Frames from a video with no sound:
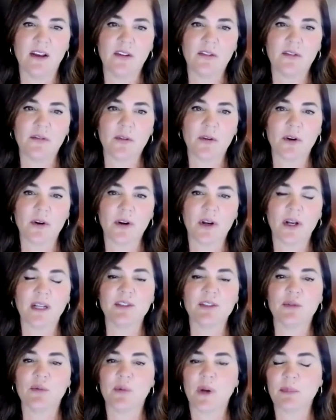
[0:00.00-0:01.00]
for
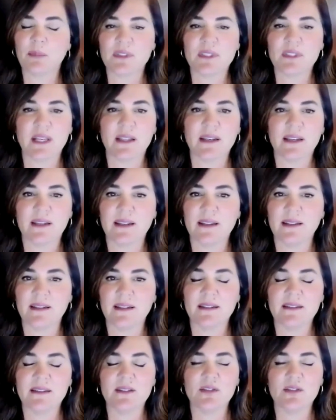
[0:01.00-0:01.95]
underrepresented